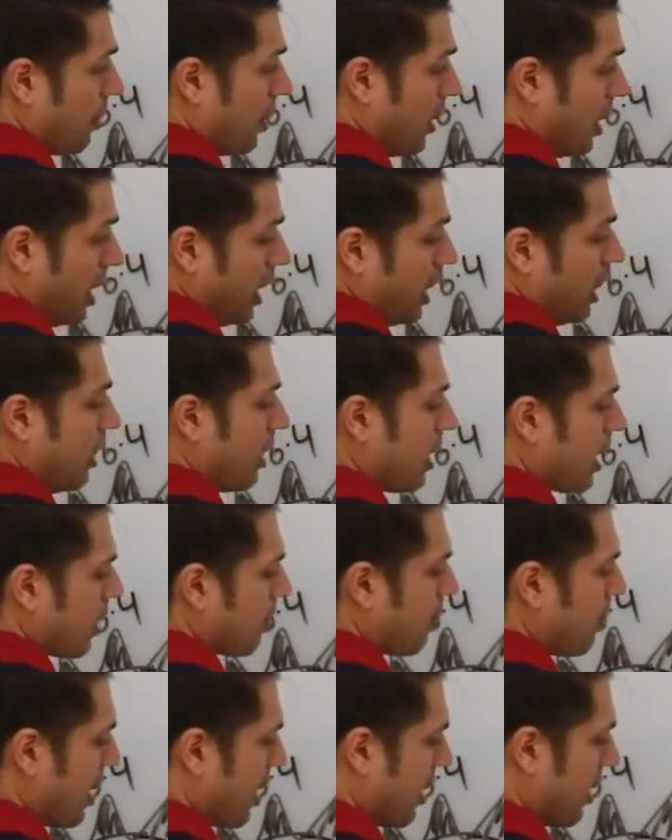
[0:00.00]
E
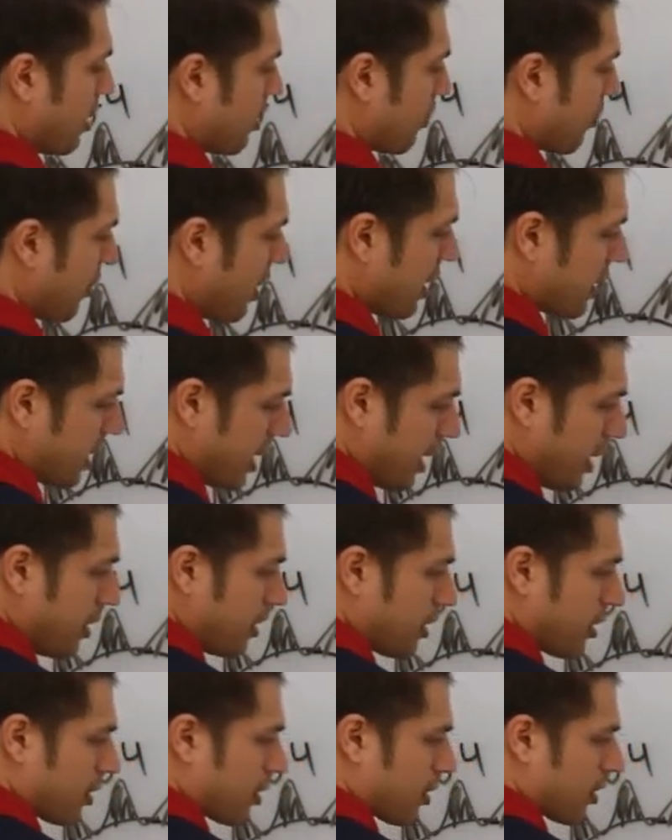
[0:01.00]
and B is
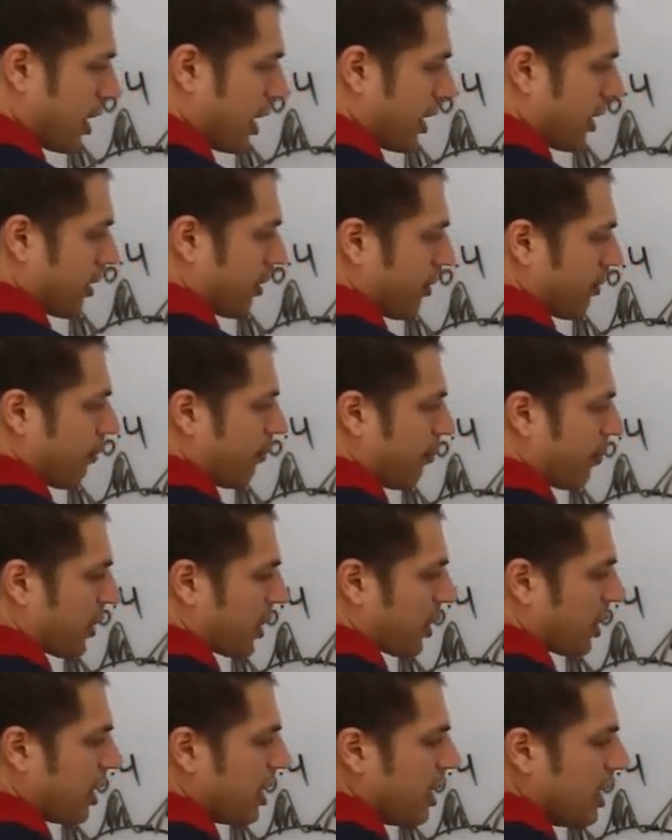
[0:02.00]
facing sun.
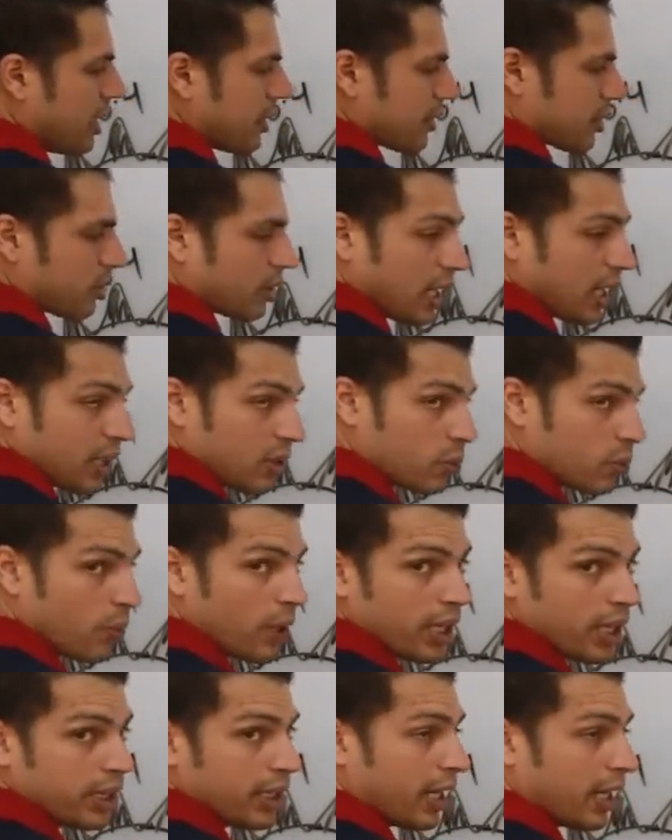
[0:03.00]
Okay, so that's
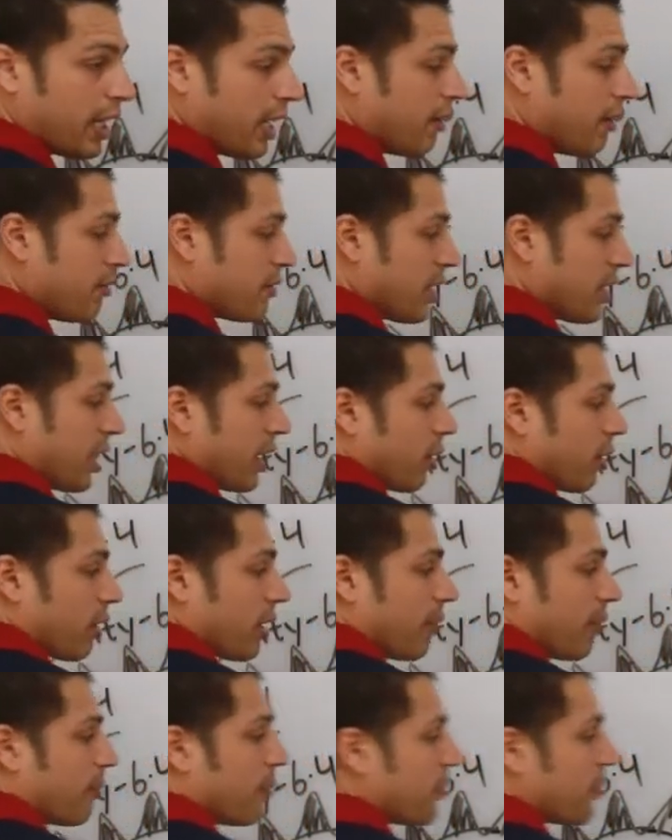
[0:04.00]
why they have day.
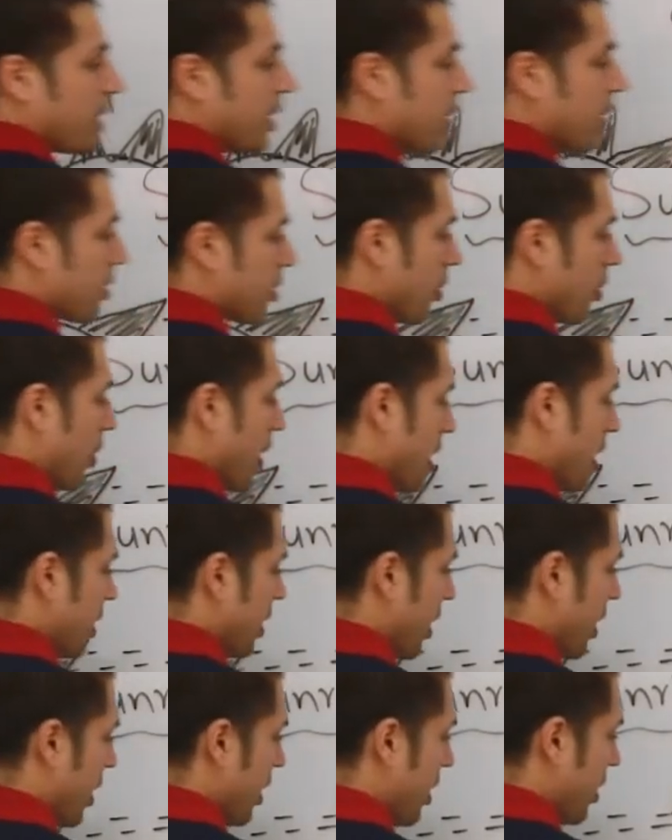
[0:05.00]
Okay, so
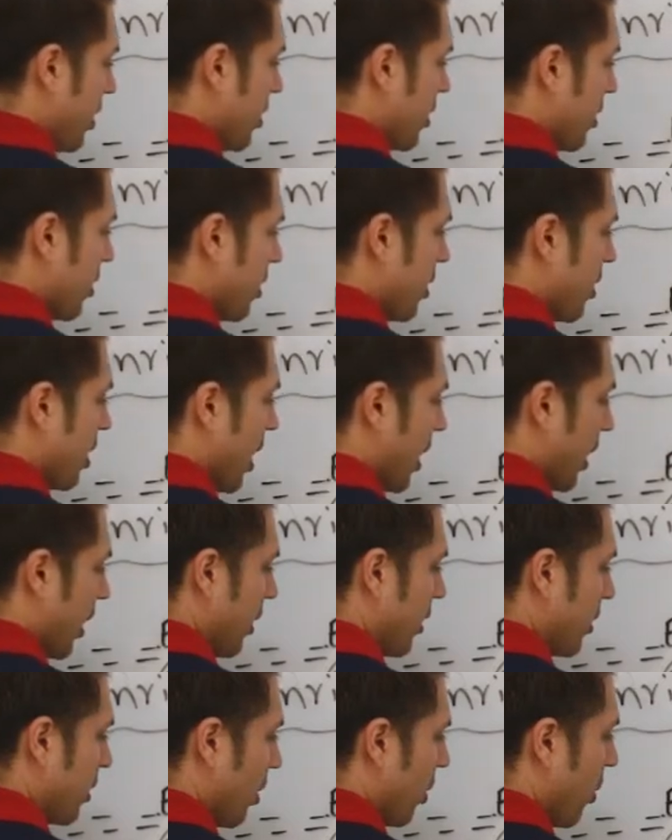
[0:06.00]
and here
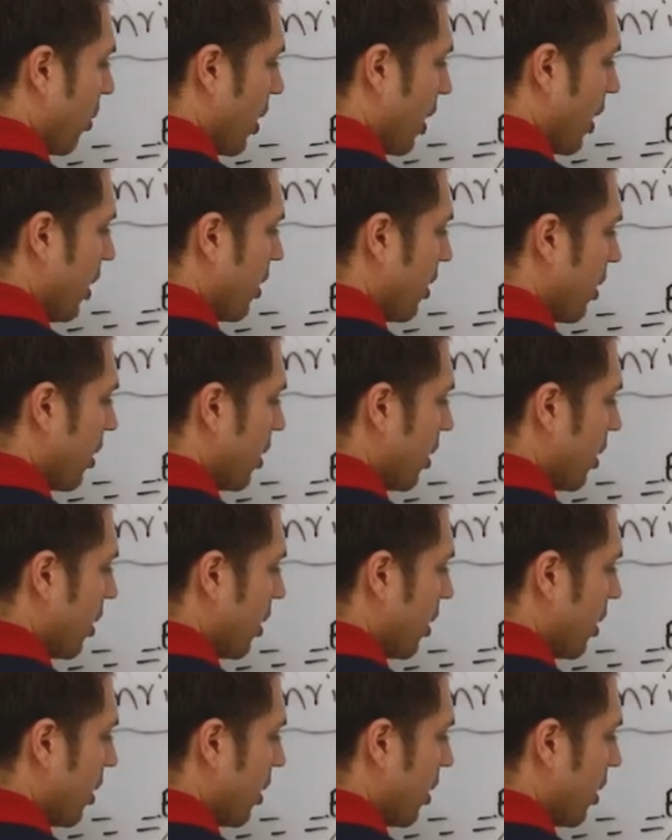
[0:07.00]
night. Okay,